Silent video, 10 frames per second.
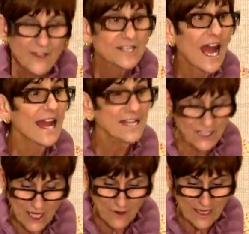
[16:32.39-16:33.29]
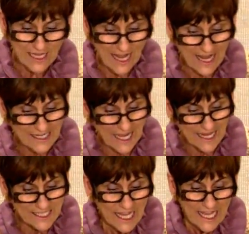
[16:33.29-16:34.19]
The dietary
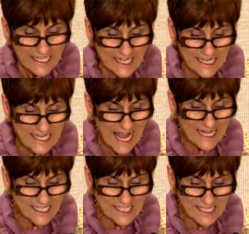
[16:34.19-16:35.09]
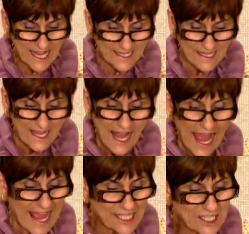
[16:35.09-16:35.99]
guidelines did not set
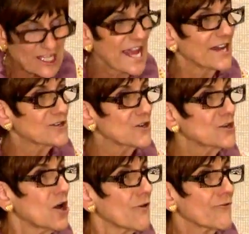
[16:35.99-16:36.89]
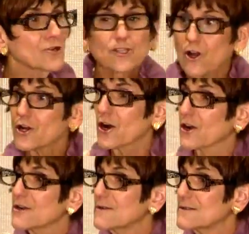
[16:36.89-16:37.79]
a standard for sugar.